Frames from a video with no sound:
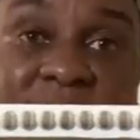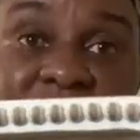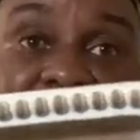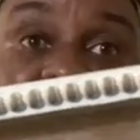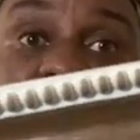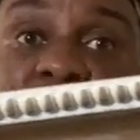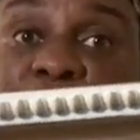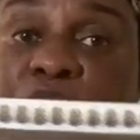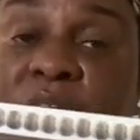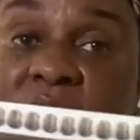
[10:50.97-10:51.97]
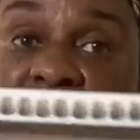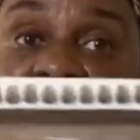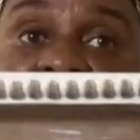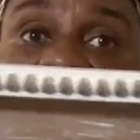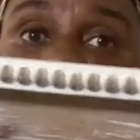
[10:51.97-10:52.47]
I said, I love trays.
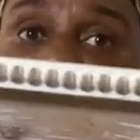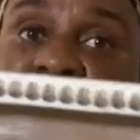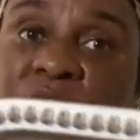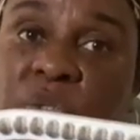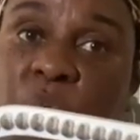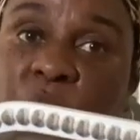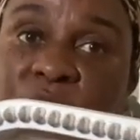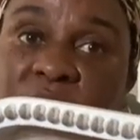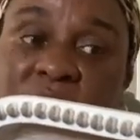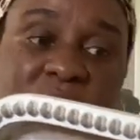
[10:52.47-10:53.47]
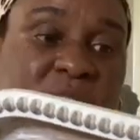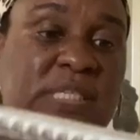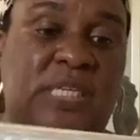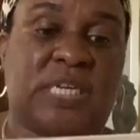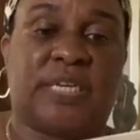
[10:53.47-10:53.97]
And so this
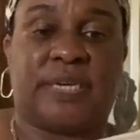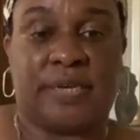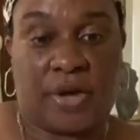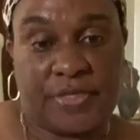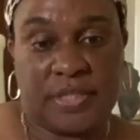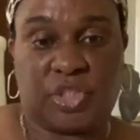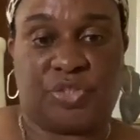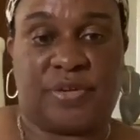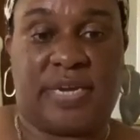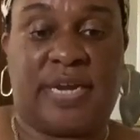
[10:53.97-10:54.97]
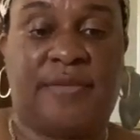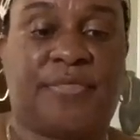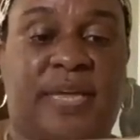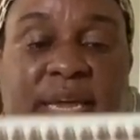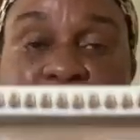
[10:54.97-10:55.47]
is another tray that I